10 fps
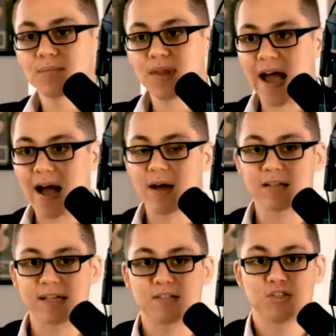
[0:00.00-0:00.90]
how,
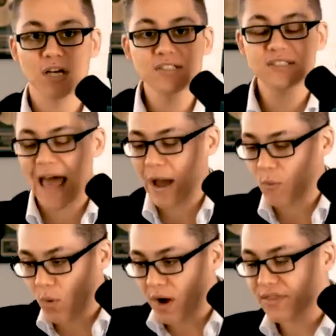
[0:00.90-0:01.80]
like, just that
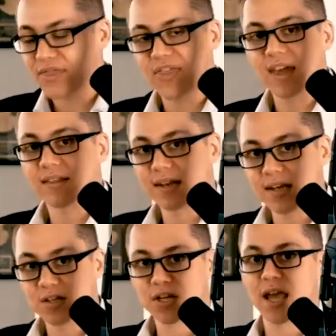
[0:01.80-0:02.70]
one thing that he
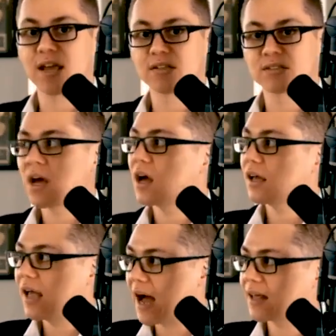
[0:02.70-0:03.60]
changed
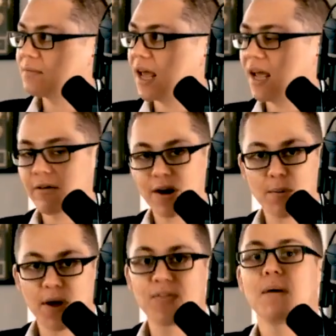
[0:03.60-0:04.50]
got him to $8,000 a month.